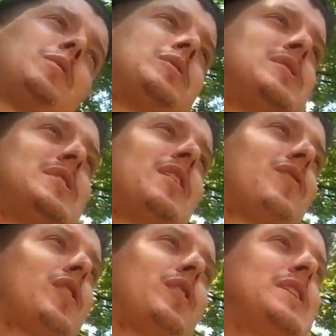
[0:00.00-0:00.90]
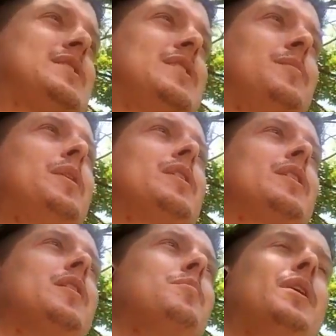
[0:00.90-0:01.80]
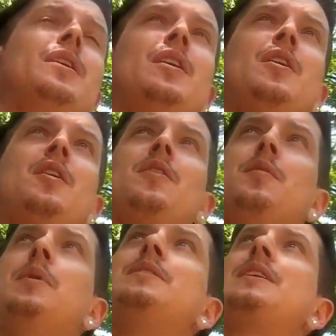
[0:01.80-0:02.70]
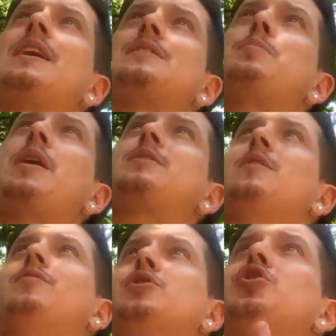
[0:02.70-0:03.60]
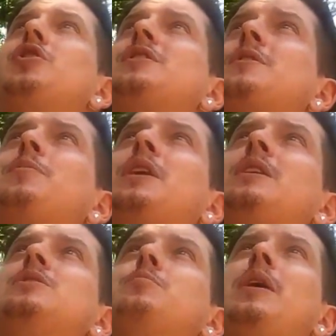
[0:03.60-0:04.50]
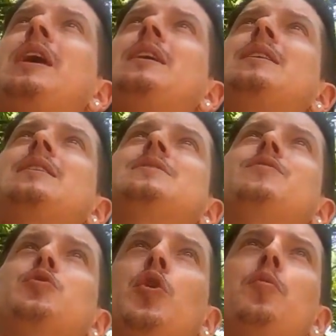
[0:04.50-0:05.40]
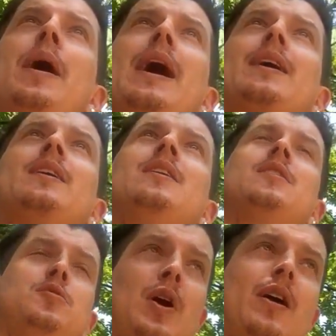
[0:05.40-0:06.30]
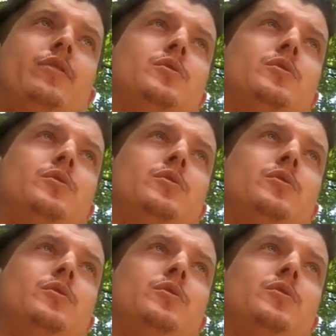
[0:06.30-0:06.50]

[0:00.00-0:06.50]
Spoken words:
we just take for granted in America, but the amazing aspect of returning something in Japan is if you go back, you have your